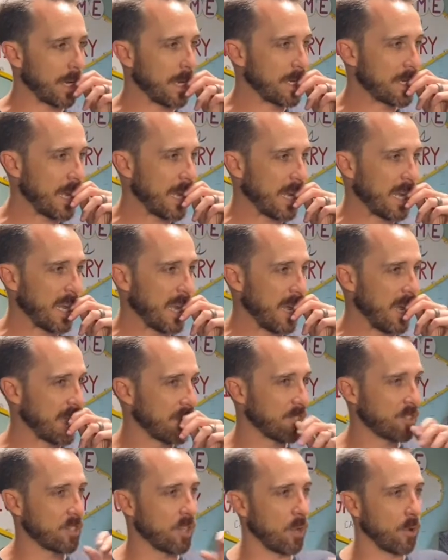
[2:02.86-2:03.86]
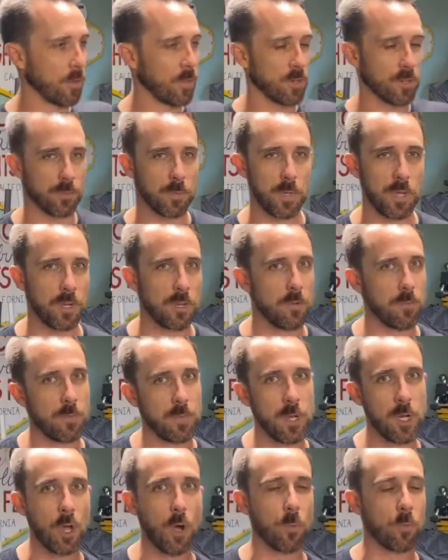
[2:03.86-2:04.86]
take a hit, so there's been
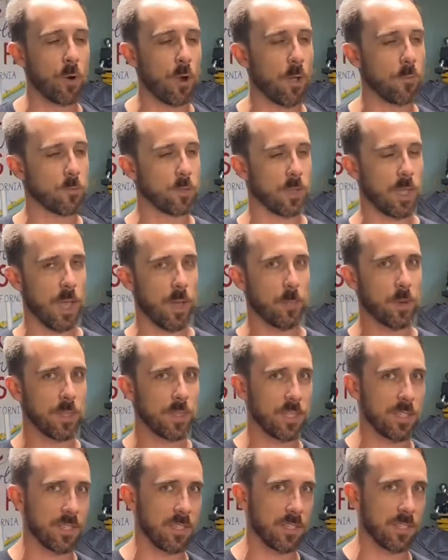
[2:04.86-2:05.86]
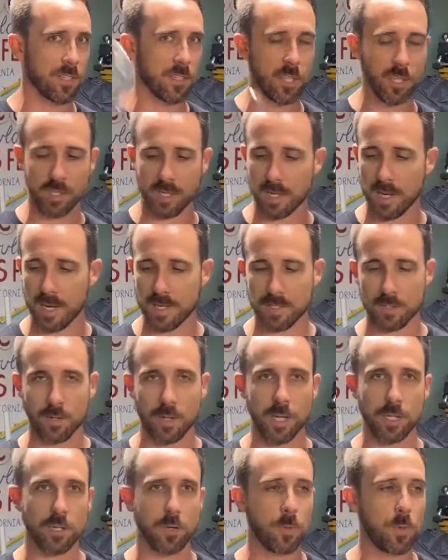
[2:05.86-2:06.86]
no problems with that. But this is just a nice little
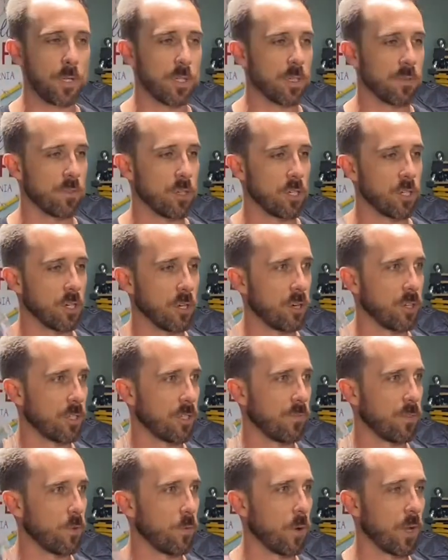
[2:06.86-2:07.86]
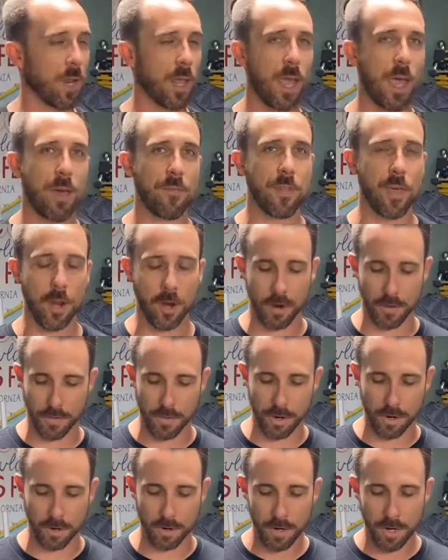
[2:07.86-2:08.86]
extra piece of insurance if you want to have that on
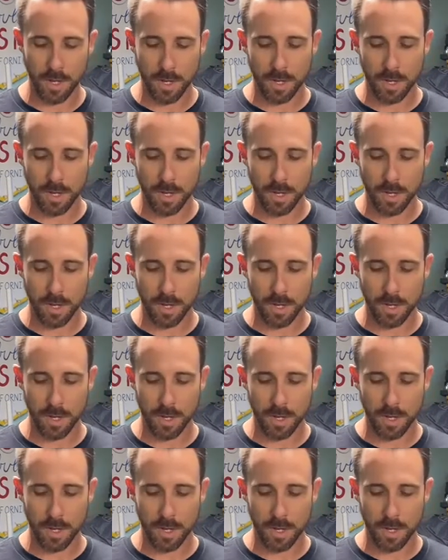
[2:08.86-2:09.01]
there.